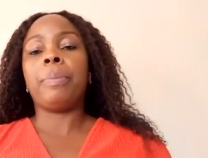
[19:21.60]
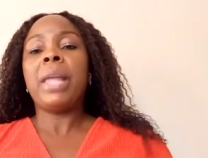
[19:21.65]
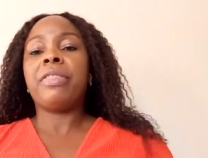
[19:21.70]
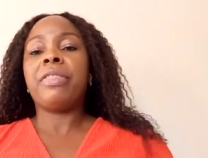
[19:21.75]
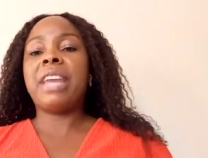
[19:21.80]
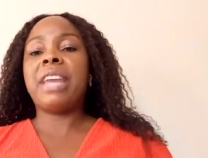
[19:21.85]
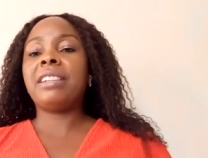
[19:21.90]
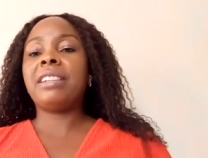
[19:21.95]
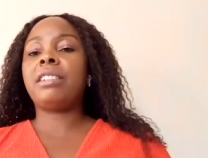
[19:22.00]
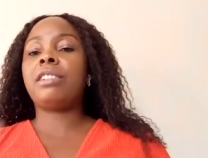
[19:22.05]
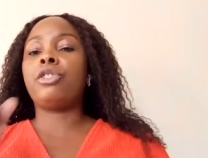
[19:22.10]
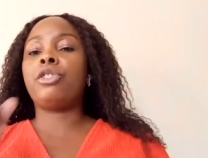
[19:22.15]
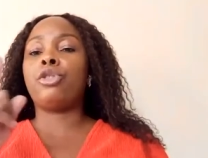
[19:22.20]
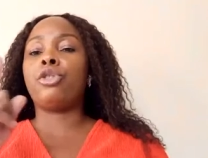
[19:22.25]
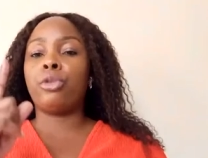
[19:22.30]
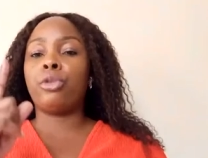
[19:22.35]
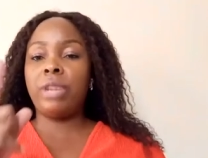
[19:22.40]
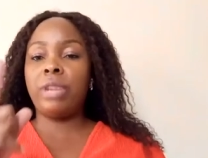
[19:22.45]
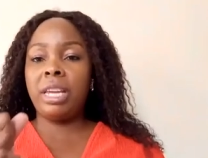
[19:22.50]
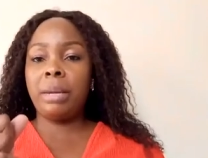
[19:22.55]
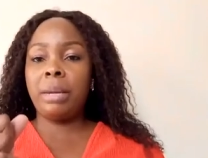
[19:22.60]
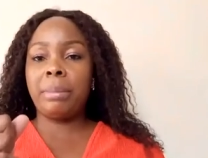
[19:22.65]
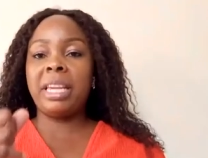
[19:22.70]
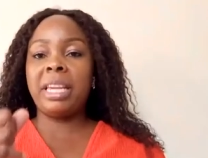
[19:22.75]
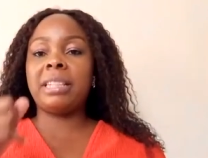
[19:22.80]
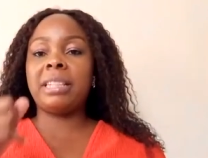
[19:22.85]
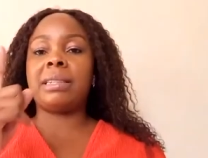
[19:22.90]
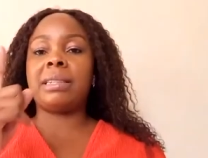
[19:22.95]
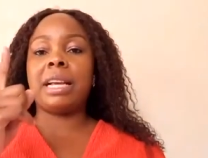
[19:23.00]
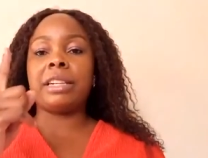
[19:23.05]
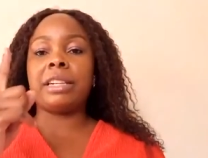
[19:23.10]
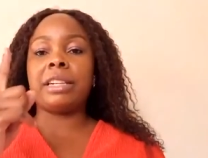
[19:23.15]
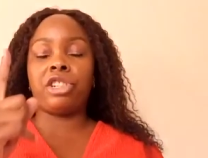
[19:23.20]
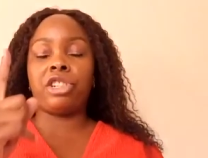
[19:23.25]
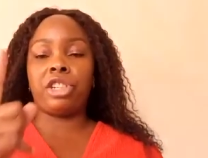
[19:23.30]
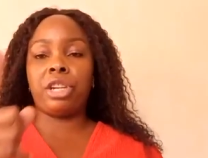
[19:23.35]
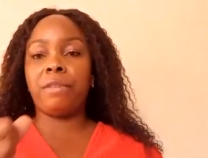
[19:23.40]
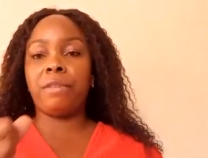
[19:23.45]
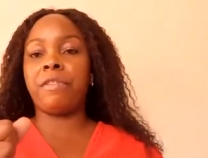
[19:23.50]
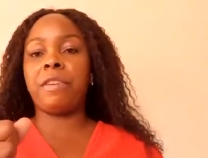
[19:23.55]
That dream is
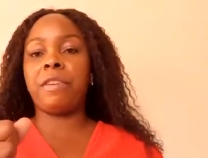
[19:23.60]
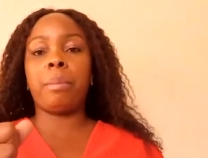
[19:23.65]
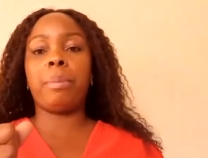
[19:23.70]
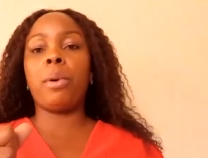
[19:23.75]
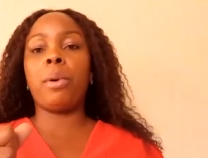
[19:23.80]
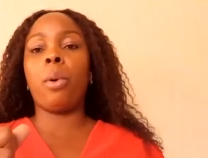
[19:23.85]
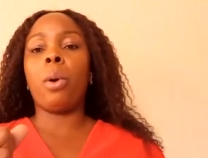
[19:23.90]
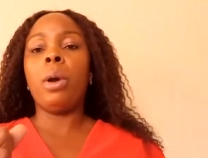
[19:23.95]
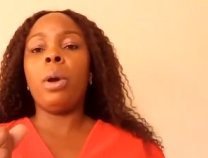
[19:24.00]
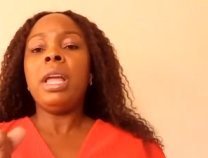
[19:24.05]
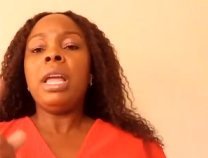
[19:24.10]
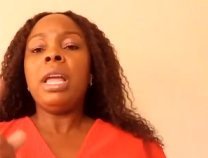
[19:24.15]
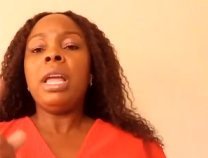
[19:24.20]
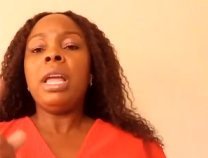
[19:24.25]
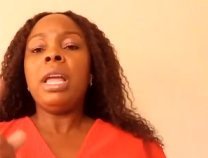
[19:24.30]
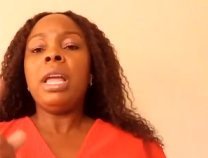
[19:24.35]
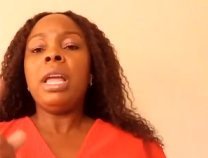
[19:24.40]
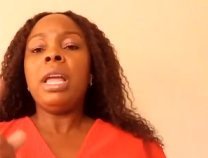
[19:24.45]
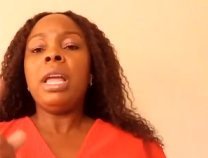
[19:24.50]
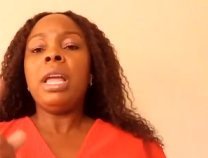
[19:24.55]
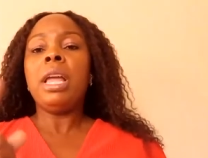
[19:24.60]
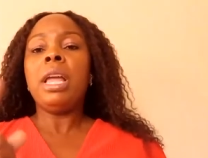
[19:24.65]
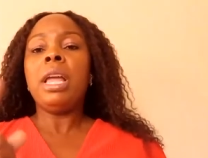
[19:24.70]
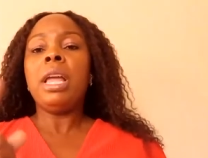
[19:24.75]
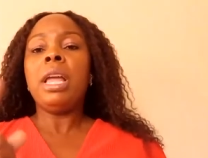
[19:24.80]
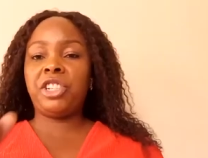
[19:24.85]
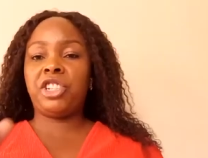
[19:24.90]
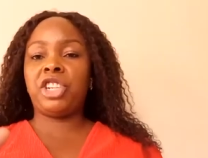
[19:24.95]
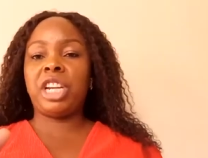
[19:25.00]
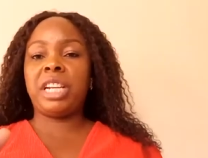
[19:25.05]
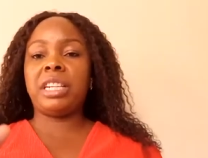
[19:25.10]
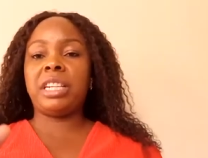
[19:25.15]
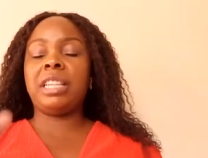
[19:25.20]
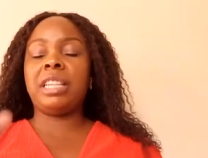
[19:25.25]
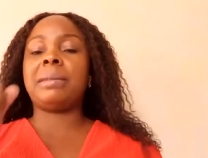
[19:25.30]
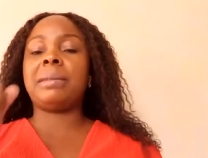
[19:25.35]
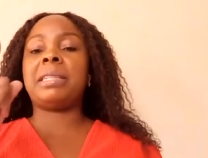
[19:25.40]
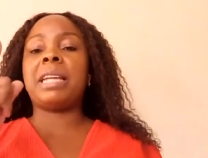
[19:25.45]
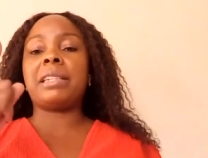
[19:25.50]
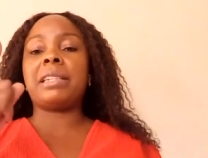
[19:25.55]
achievable, that vision
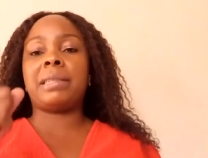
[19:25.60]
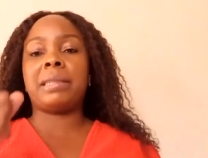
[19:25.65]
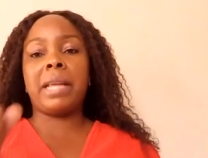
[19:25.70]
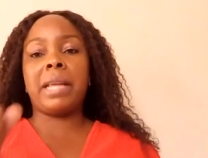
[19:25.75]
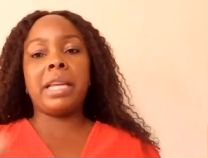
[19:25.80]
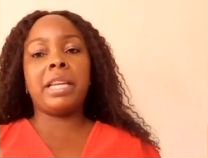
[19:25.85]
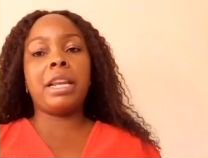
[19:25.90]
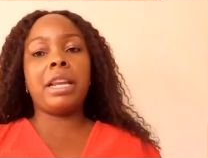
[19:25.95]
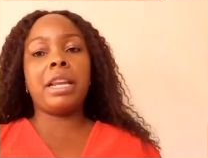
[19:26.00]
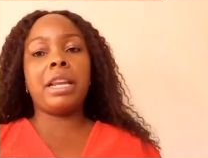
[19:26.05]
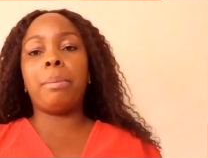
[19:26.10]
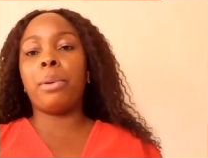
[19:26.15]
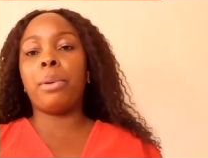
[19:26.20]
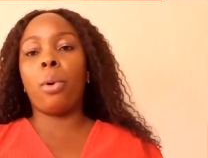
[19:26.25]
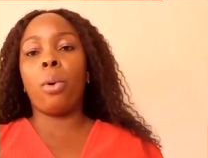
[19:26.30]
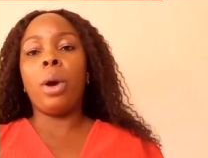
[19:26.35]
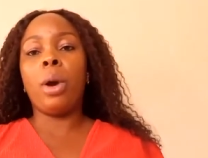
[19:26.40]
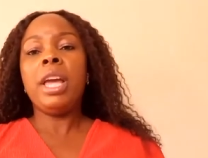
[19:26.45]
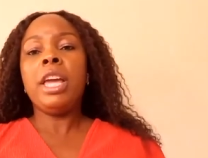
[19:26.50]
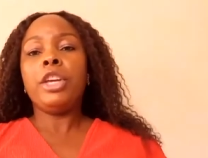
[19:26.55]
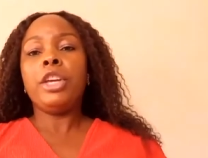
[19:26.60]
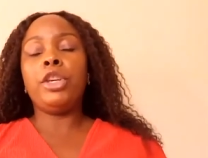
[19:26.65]
is attainable.